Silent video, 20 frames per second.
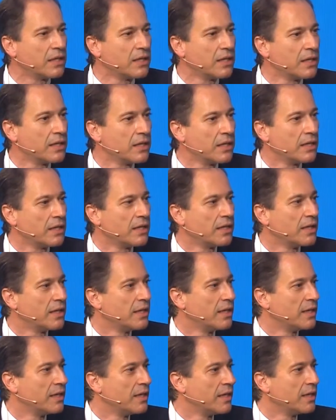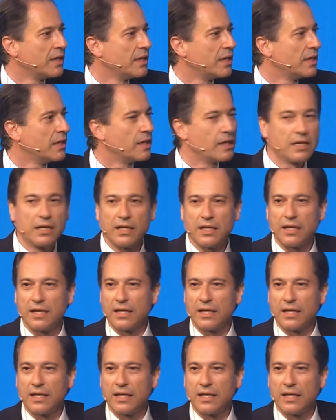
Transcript: Nothing is said.